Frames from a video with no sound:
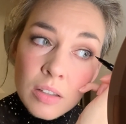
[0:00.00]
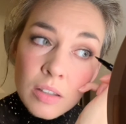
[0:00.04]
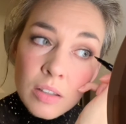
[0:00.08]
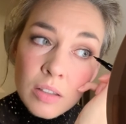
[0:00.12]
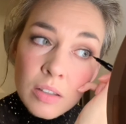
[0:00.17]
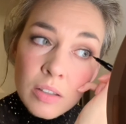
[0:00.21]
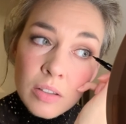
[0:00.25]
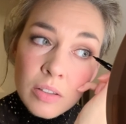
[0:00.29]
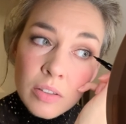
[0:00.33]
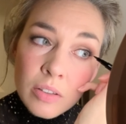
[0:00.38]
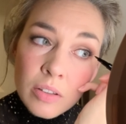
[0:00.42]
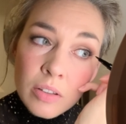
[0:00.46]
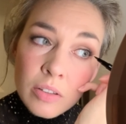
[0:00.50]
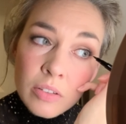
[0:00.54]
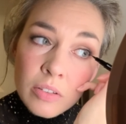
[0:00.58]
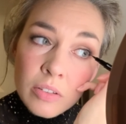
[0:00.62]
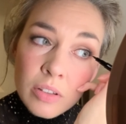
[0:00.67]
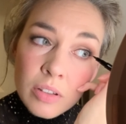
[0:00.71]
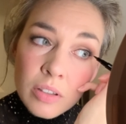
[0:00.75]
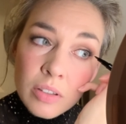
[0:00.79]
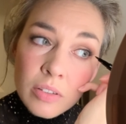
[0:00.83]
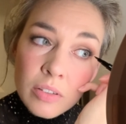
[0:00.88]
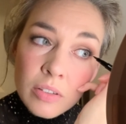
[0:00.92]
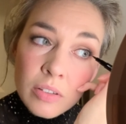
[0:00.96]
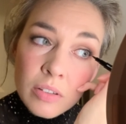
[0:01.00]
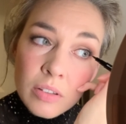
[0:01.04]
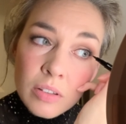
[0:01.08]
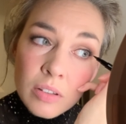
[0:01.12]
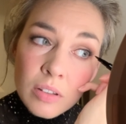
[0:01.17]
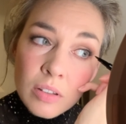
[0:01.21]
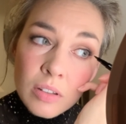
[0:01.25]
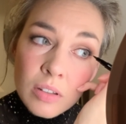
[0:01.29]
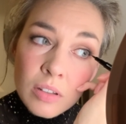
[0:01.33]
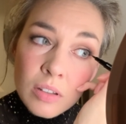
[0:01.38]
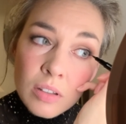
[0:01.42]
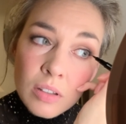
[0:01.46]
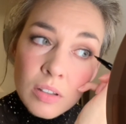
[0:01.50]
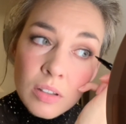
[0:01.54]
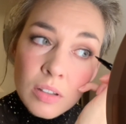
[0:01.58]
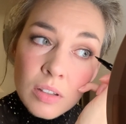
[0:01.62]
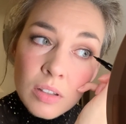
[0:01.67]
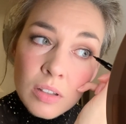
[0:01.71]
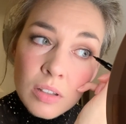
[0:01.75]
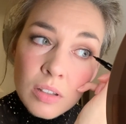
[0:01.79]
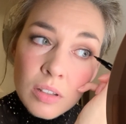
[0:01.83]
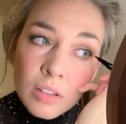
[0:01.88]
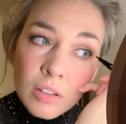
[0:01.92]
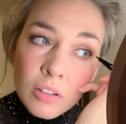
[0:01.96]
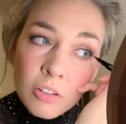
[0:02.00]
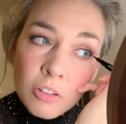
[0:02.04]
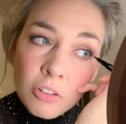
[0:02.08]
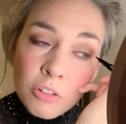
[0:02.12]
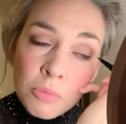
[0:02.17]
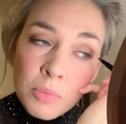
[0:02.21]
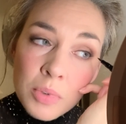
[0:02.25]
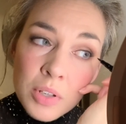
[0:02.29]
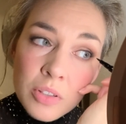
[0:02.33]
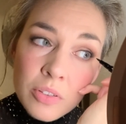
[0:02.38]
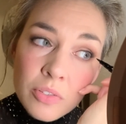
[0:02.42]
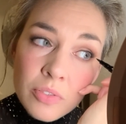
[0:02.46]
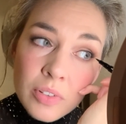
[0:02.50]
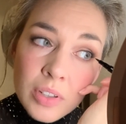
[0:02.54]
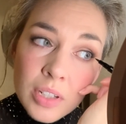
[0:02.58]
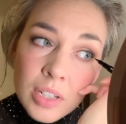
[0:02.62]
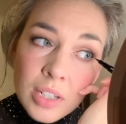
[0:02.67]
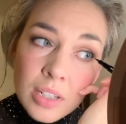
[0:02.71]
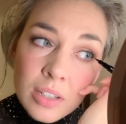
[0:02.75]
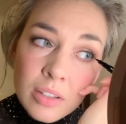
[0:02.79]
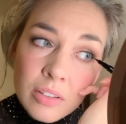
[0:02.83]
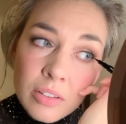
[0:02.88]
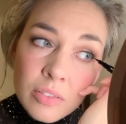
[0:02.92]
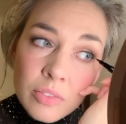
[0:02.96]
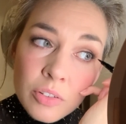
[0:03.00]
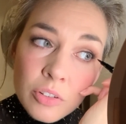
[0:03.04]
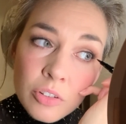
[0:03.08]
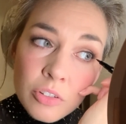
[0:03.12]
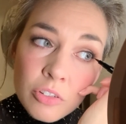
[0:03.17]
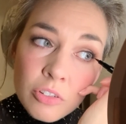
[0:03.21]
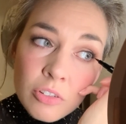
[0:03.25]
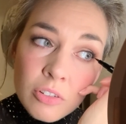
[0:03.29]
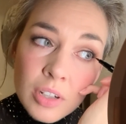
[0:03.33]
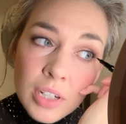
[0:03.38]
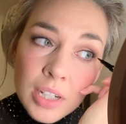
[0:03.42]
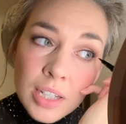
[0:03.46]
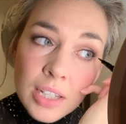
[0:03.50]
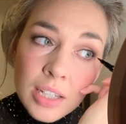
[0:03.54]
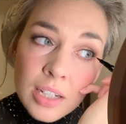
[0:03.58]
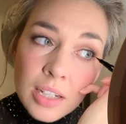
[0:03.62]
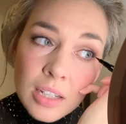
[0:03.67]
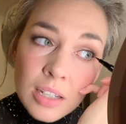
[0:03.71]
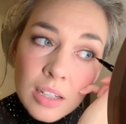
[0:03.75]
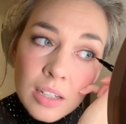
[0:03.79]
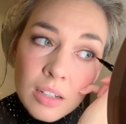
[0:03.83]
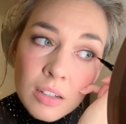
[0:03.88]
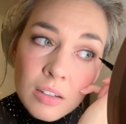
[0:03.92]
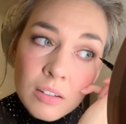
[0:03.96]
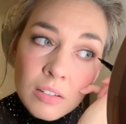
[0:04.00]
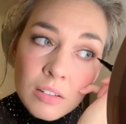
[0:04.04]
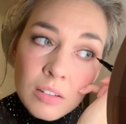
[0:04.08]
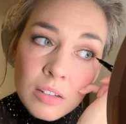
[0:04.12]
So just almost feeling as if you're dragging it out.